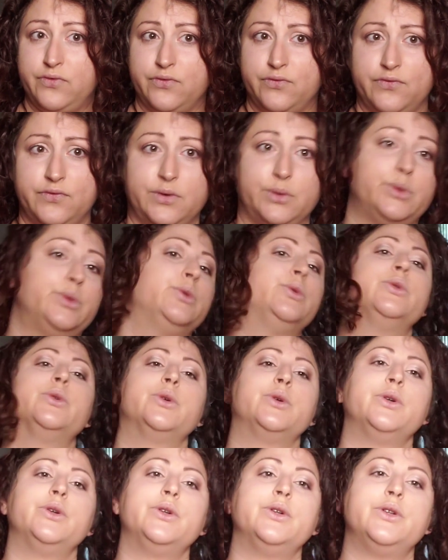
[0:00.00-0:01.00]

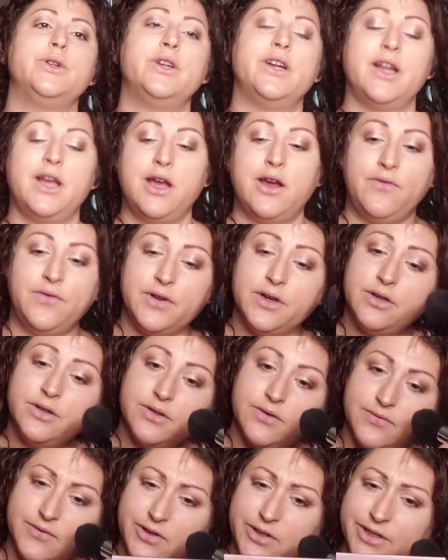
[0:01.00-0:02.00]
4.5 years?
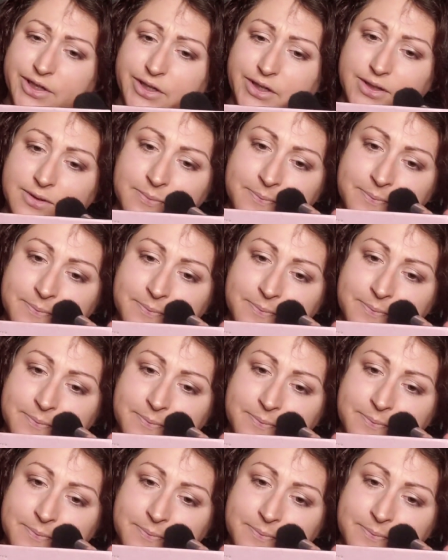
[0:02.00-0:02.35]
4 years?